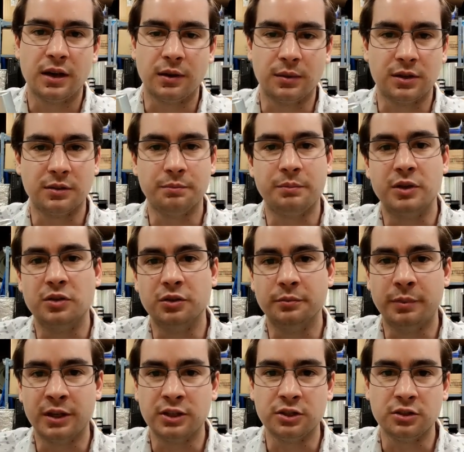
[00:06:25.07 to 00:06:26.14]
how we can
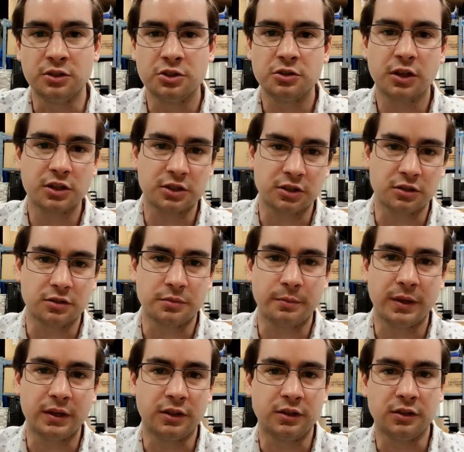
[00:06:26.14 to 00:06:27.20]
build better structures,
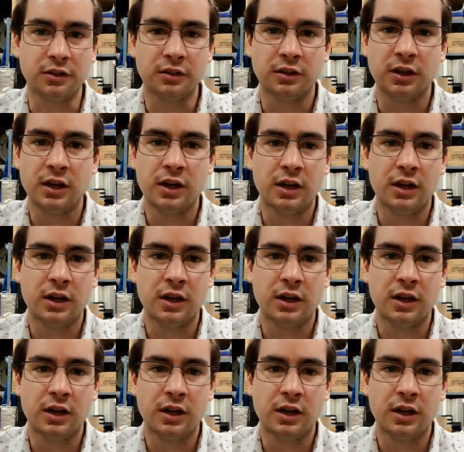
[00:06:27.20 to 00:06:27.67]
better